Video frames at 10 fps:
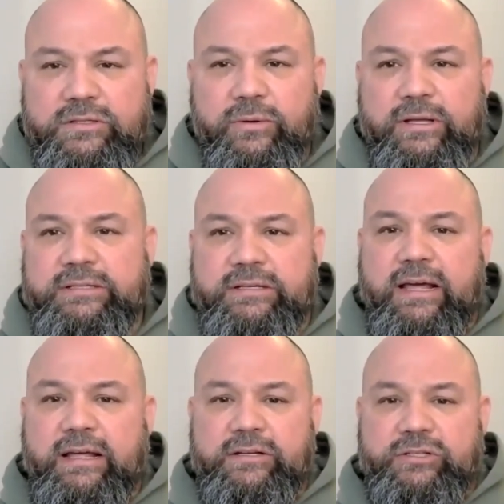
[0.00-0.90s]
so isn't
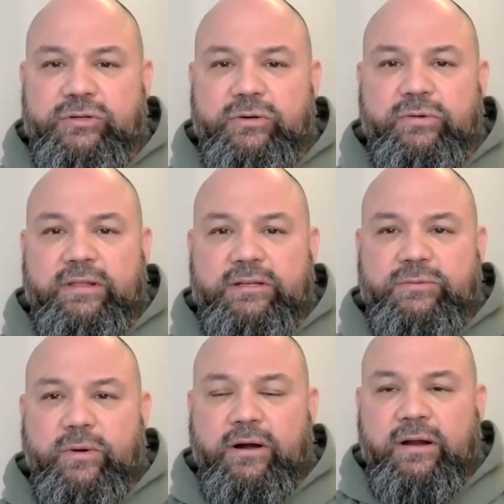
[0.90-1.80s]
that the truth
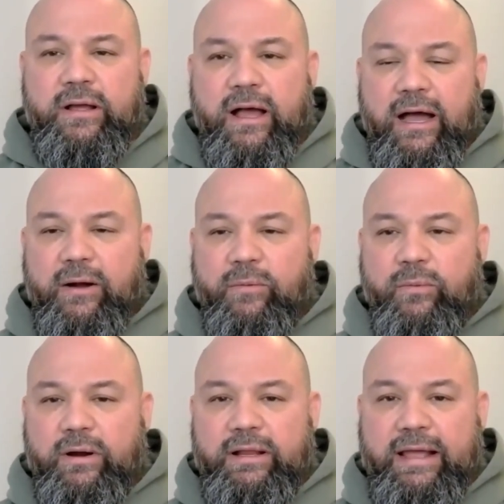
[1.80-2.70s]
is where i
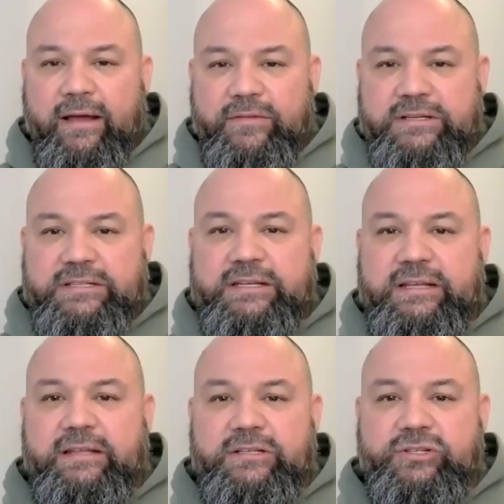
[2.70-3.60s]
really have to
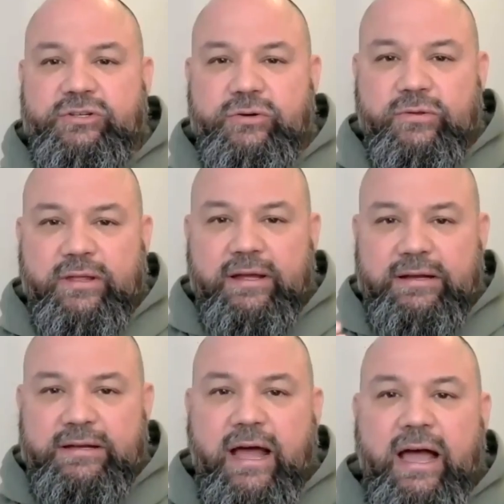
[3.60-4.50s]
see this truth
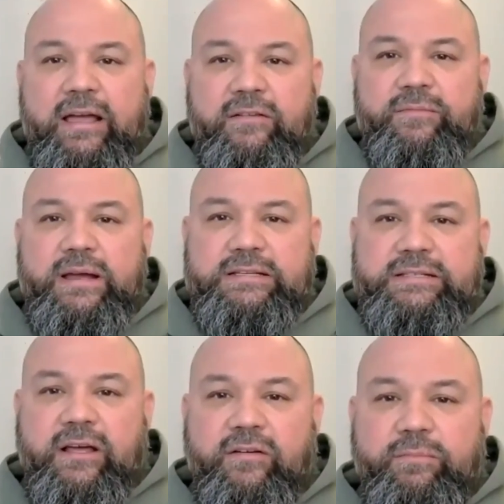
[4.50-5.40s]
and die of
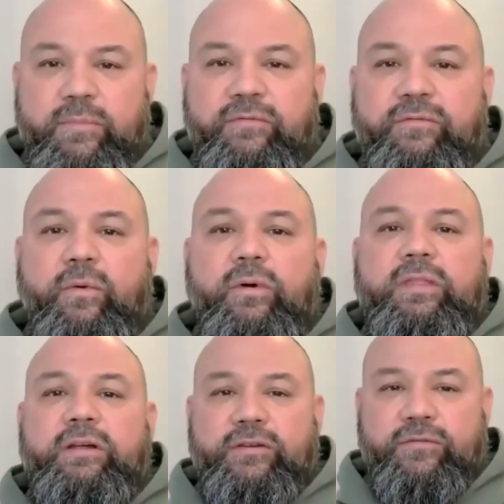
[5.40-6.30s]
myself
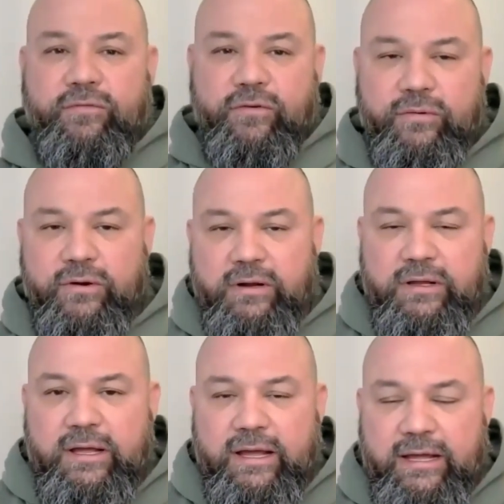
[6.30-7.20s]
before there's fruit
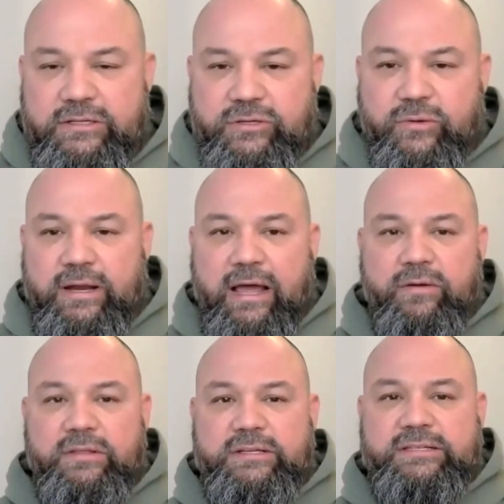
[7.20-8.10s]
and so
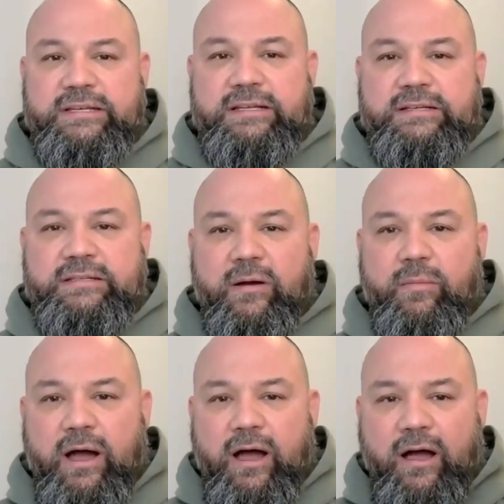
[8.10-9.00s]
now the seeds
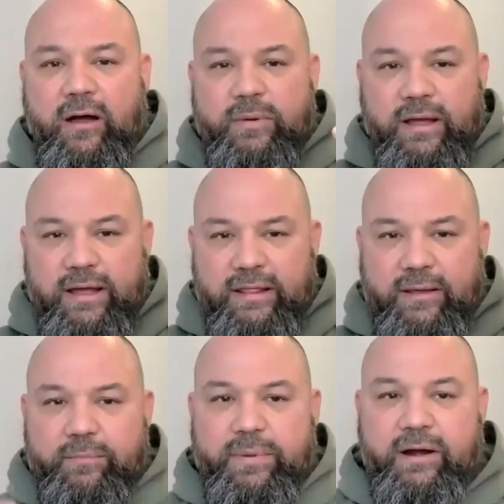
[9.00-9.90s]
come up and
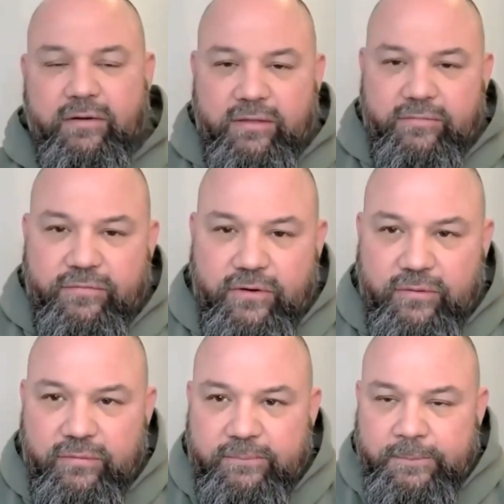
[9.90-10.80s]
they bear the
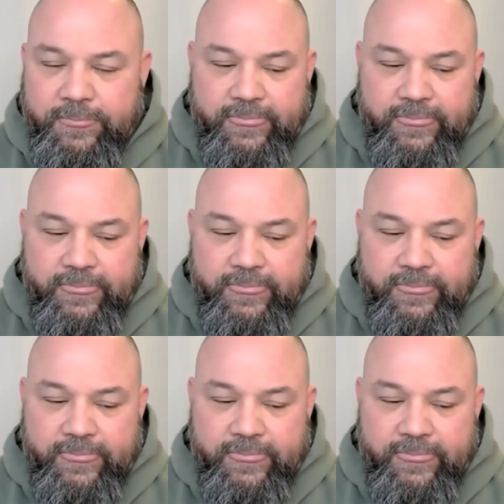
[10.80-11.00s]
fruit